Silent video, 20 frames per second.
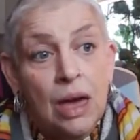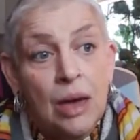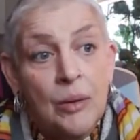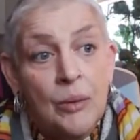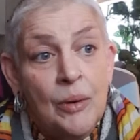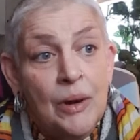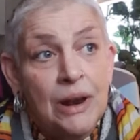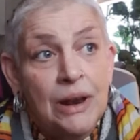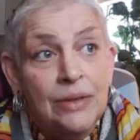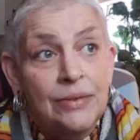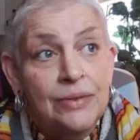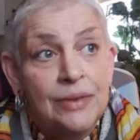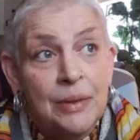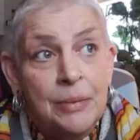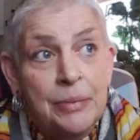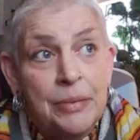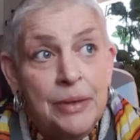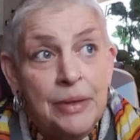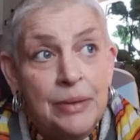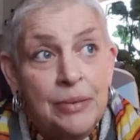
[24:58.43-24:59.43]
I wanted
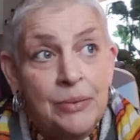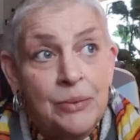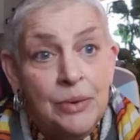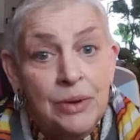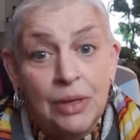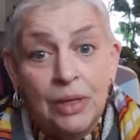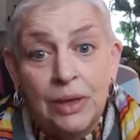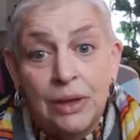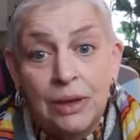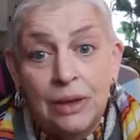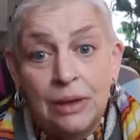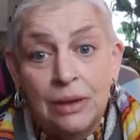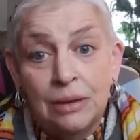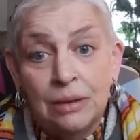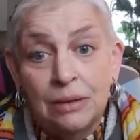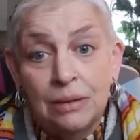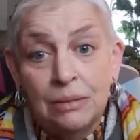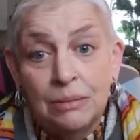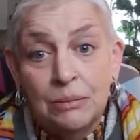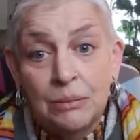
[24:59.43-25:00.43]
something really
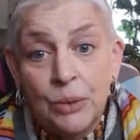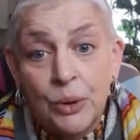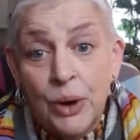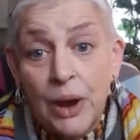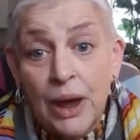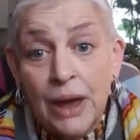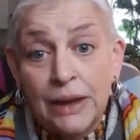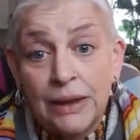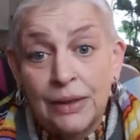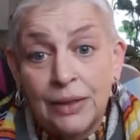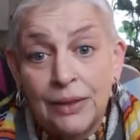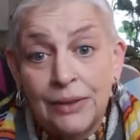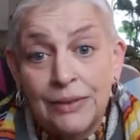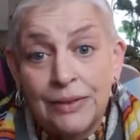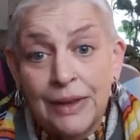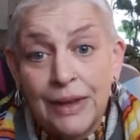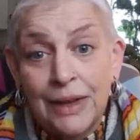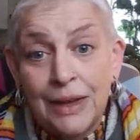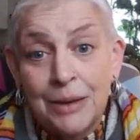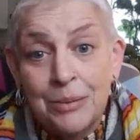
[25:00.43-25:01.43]
miraculous
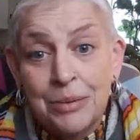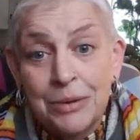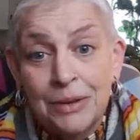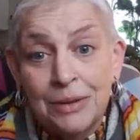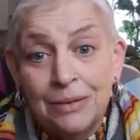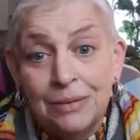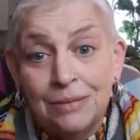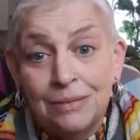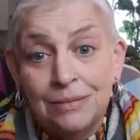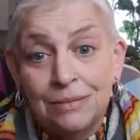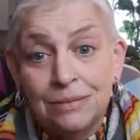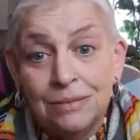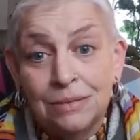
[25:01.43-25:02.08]
to happen.